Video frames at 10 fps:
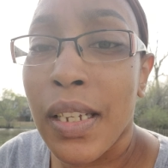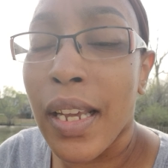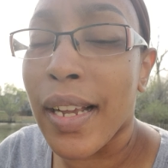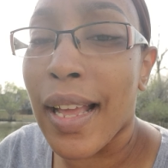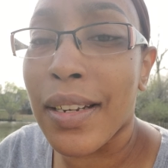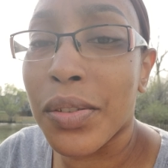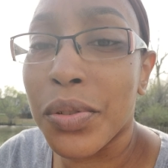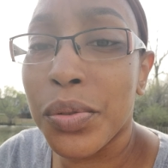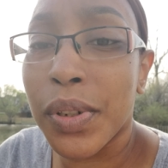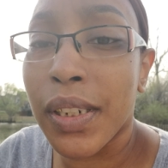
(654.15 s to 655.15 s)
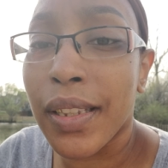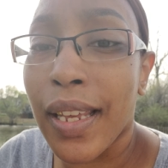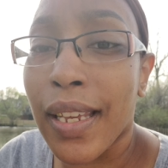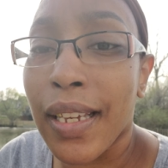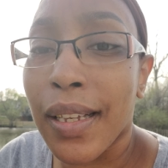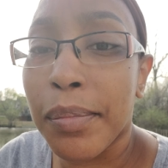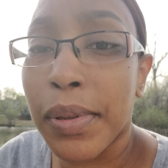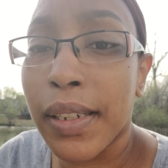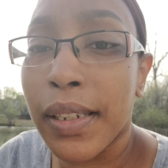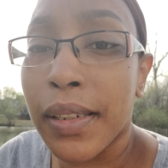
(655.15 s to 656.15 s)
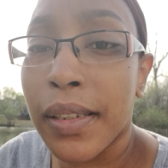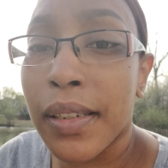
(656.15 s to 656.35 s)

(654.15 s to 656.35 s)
And God don't do anything incomplete.